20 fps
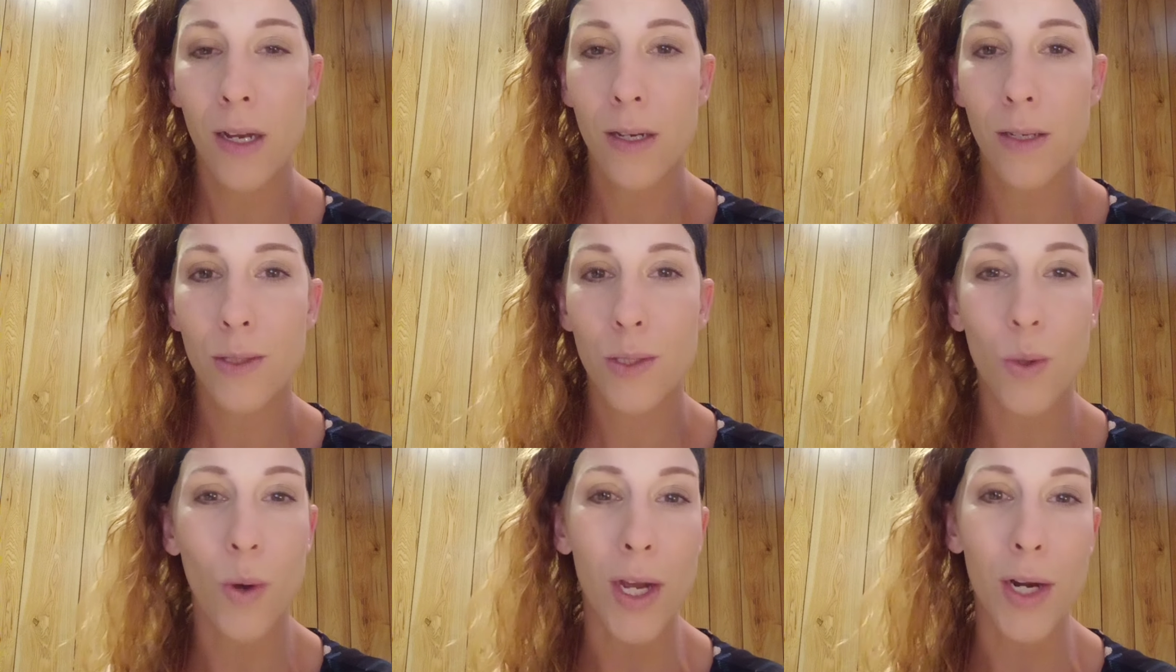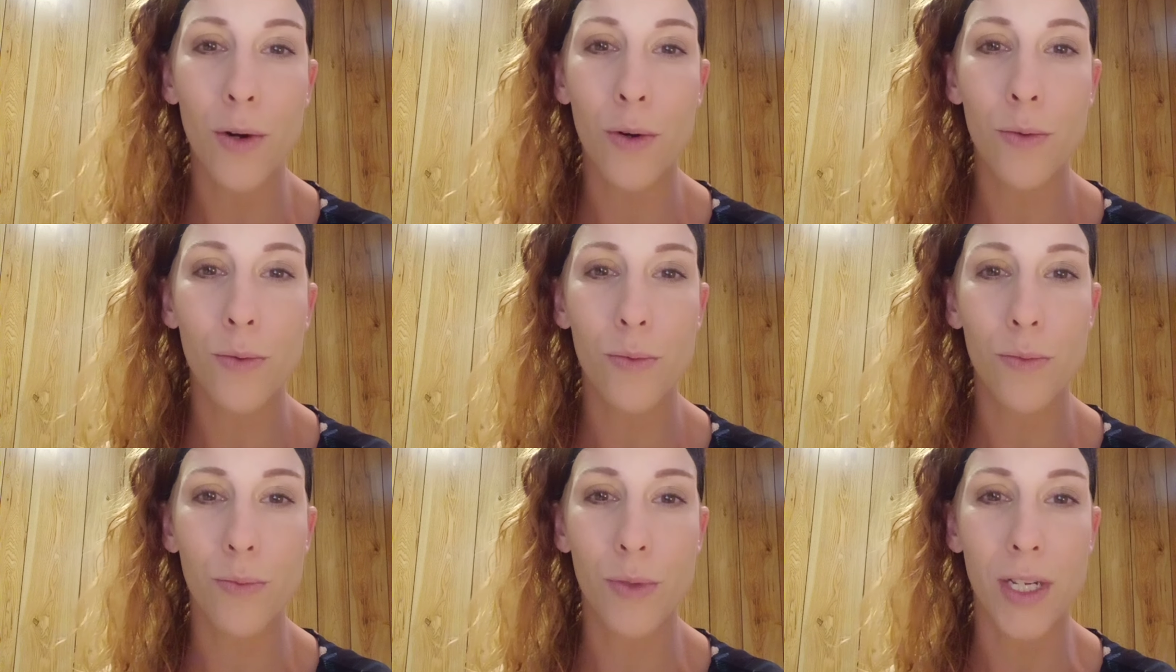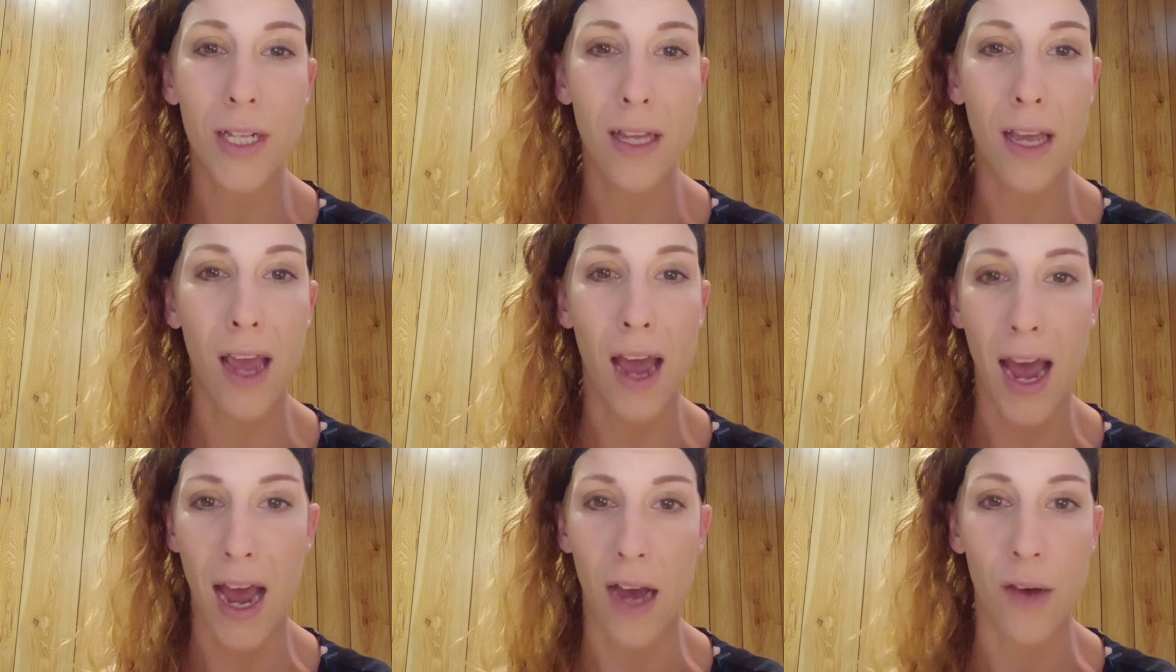So I don't
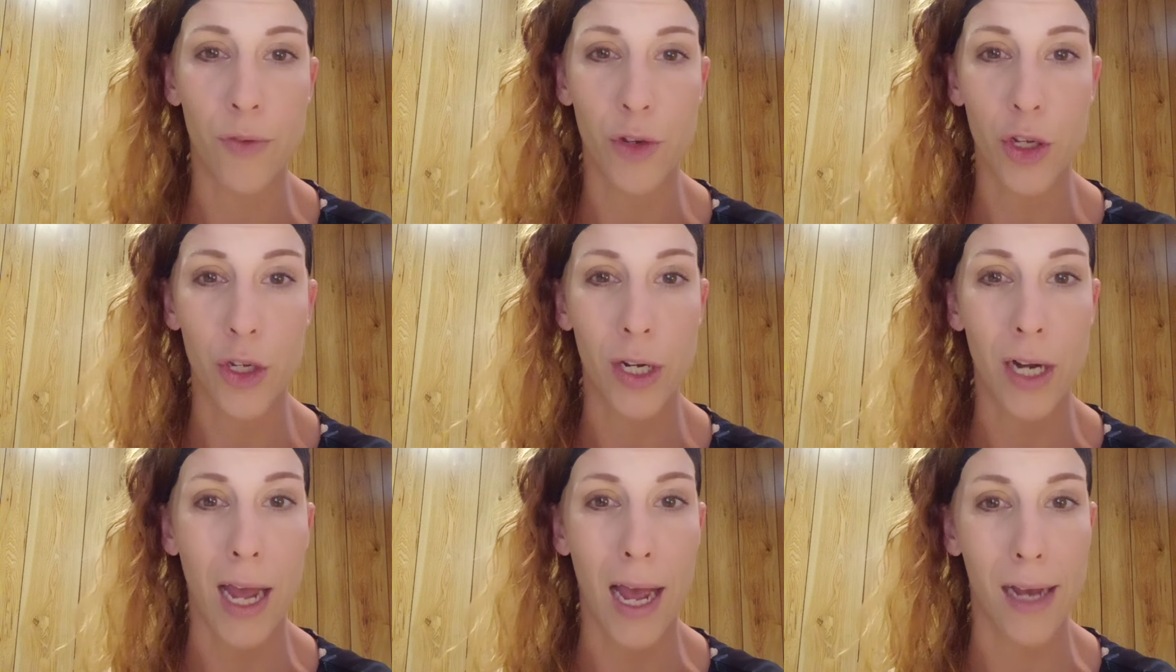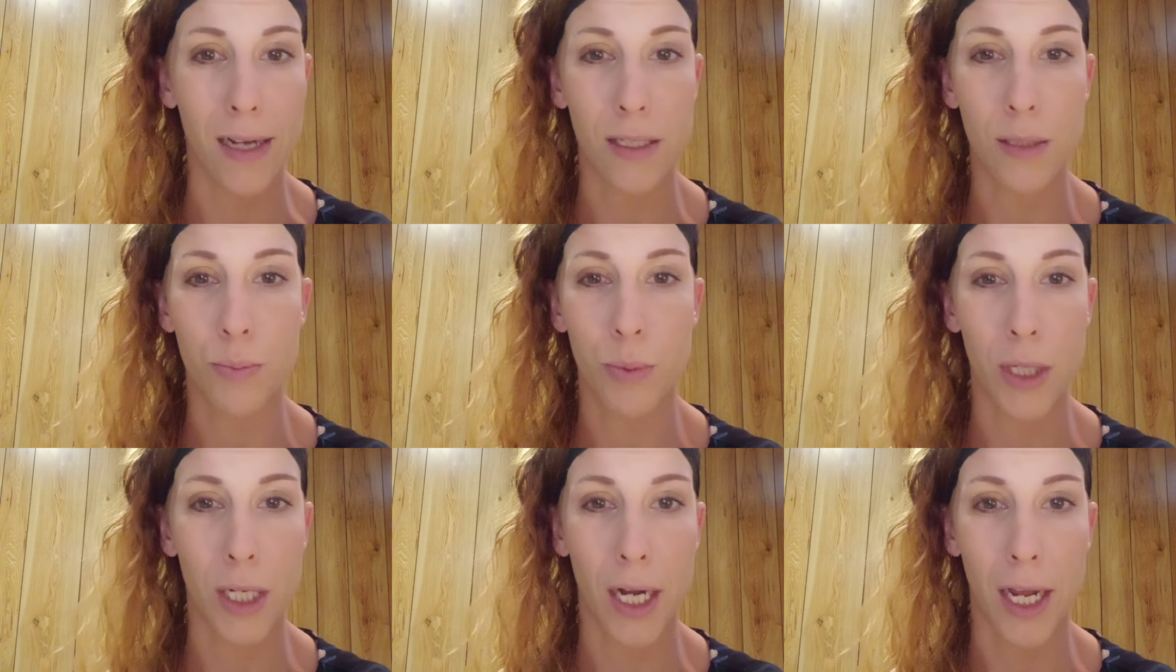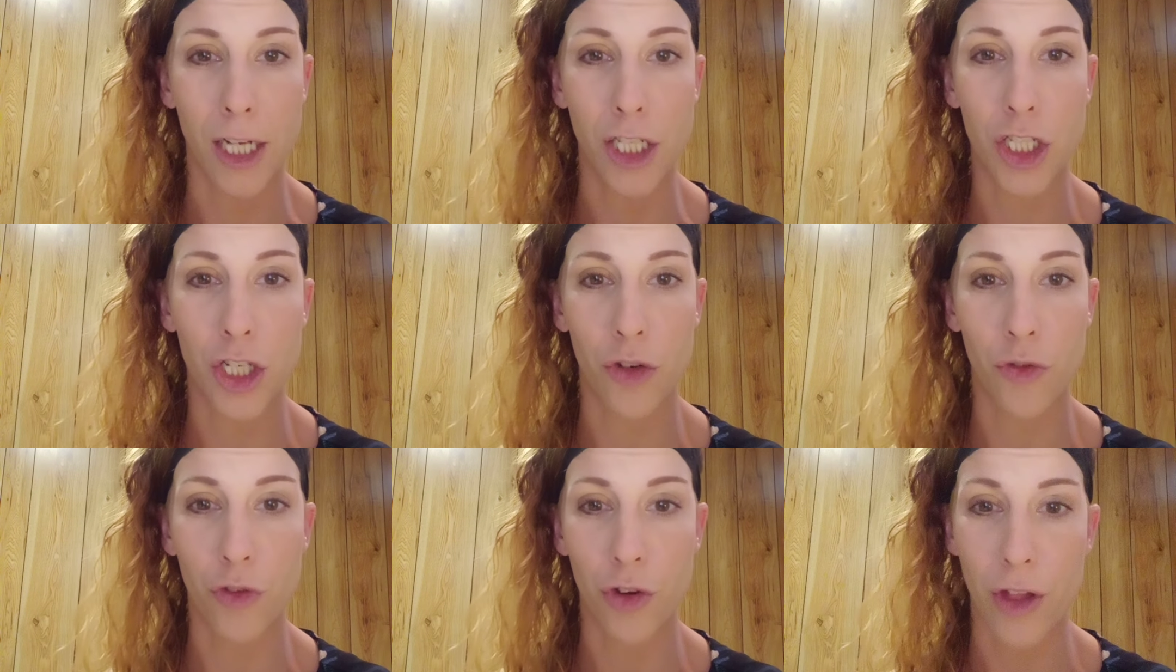really have a good
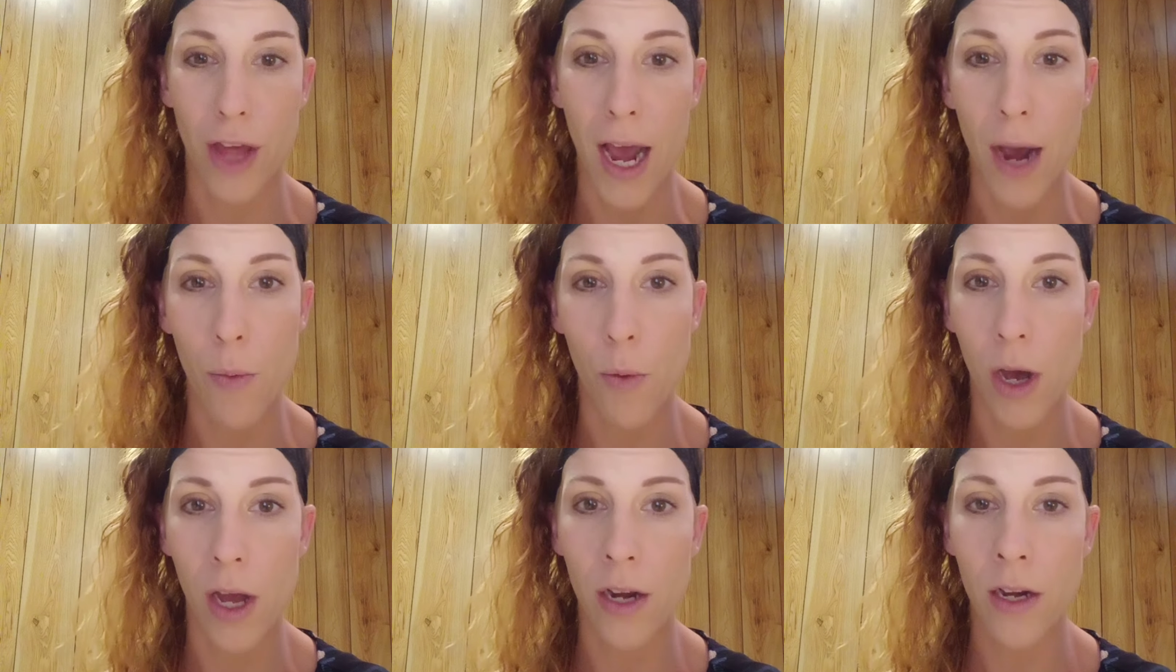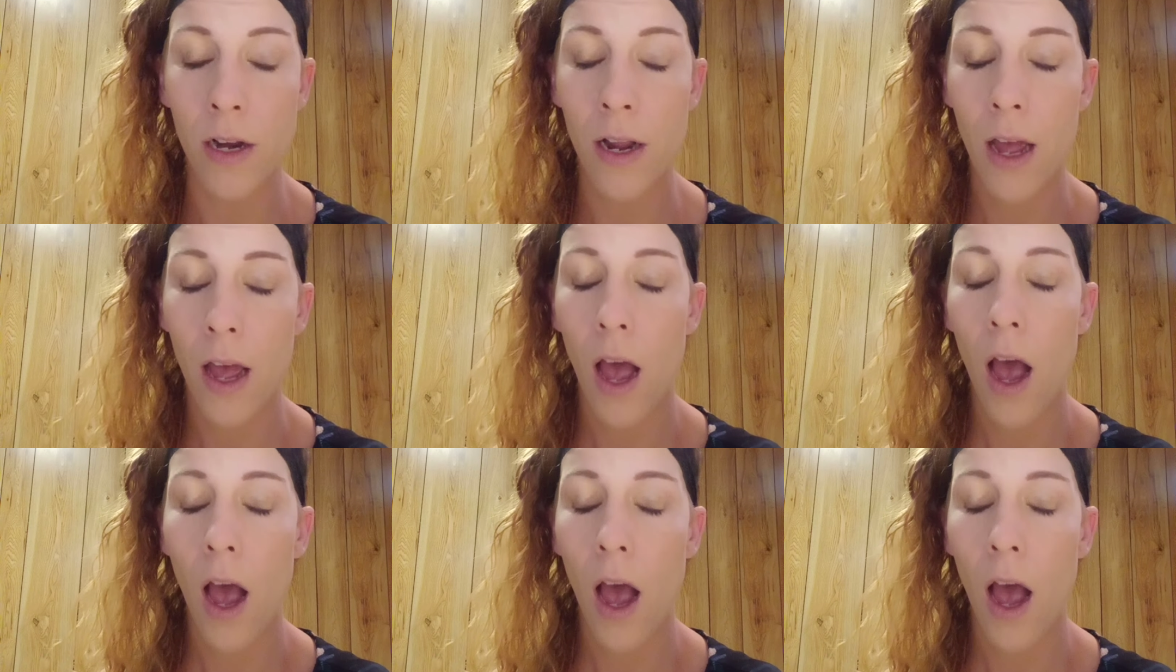explanation for that one.